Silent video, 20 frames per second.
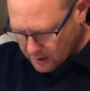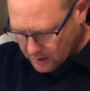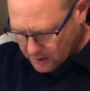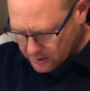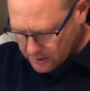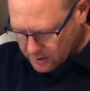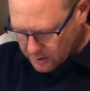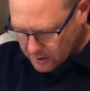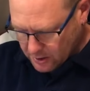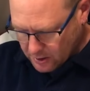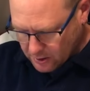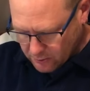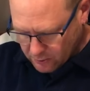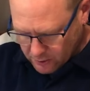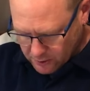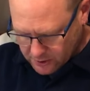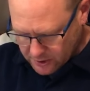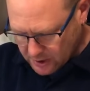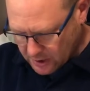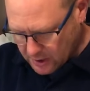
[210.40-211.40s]
so
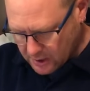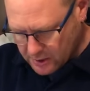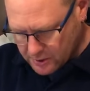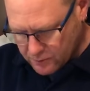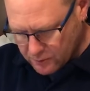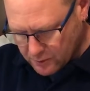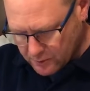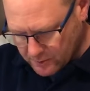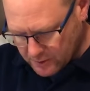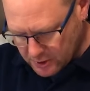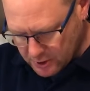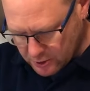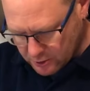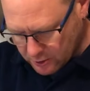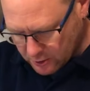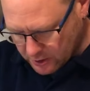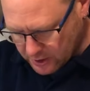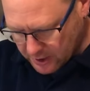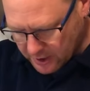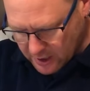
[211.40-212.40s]
what's that? That's one of my
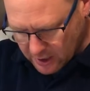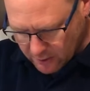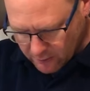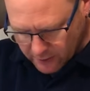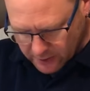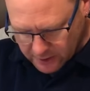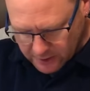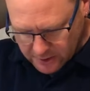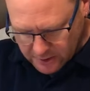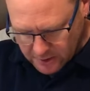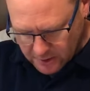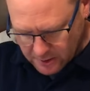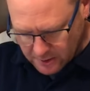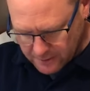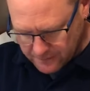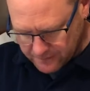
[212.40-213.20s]
short canal rigs.